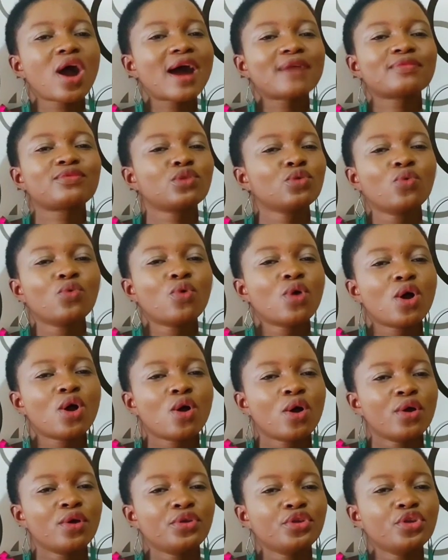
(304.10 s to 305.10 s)
have to,
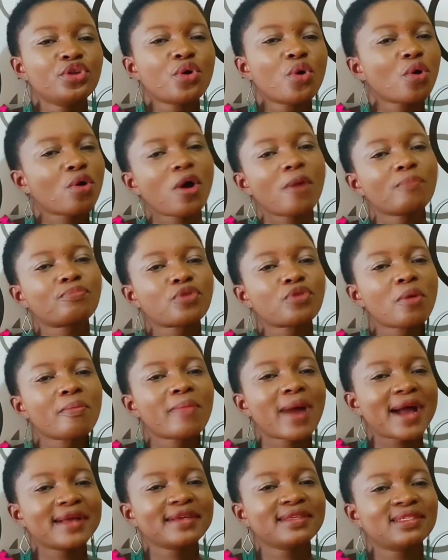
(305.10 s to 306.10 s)
you know,
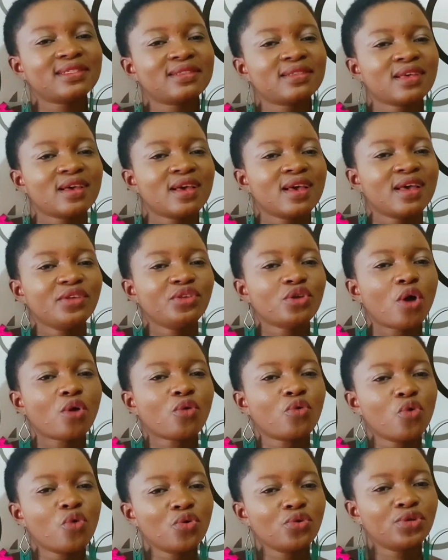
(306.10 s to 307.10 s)
compromise your
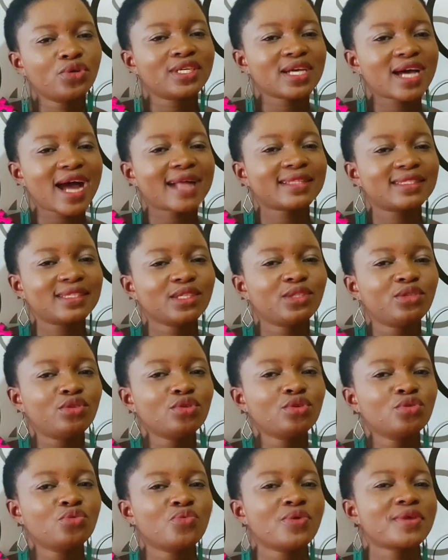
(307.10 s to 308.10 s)
good
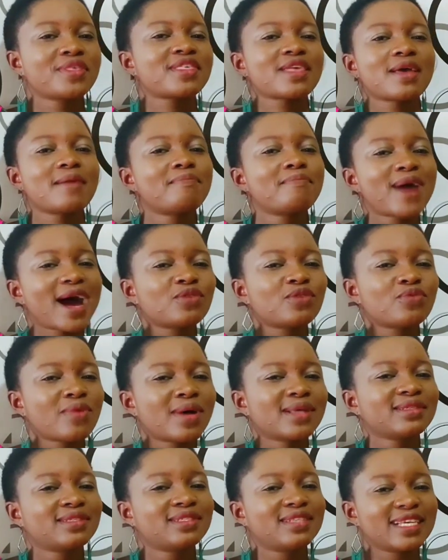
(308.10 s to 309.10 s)
attitude with bad
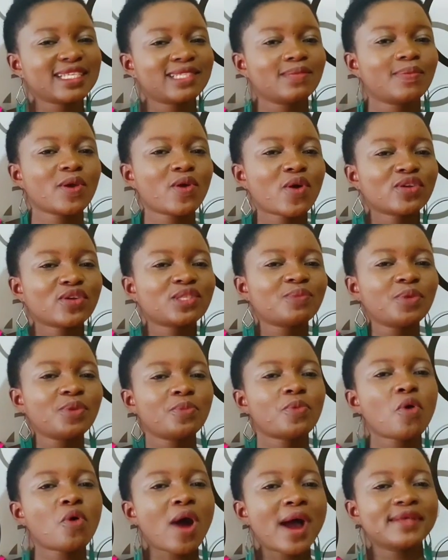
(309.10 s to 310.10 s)
ones just because
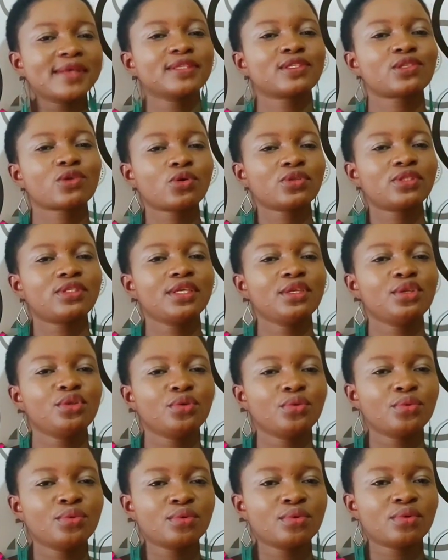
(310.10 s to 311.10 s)
people are insulting
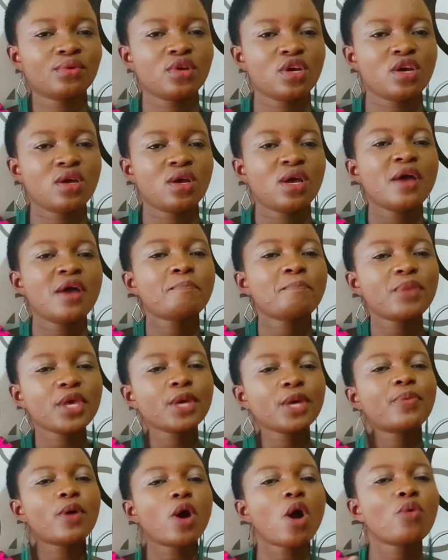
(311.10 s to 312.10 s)
you.
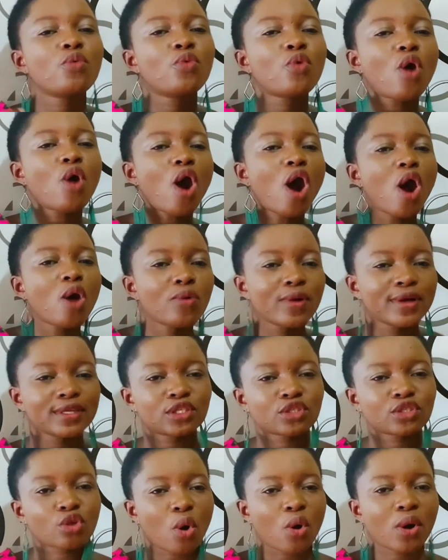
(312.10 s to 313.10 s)
People will always
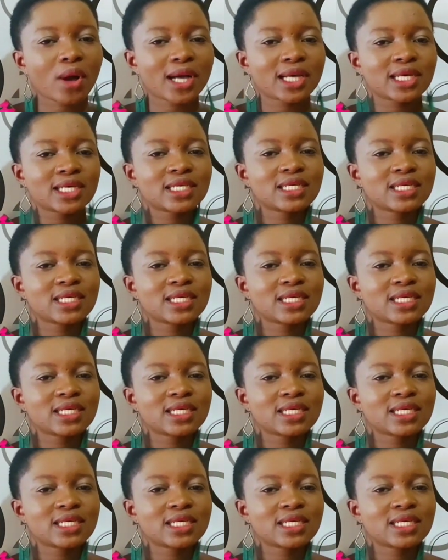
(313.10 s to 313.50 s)
talk.